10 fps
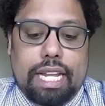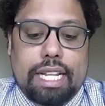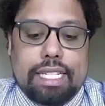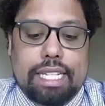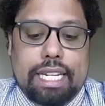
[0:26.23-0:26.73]

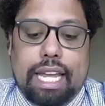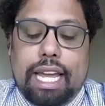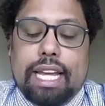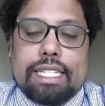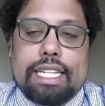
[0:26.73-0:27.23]
NCNK
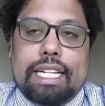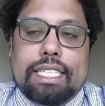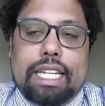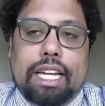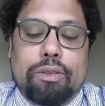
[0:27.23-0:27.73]
is an
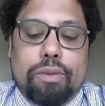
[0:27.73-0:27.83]
NGO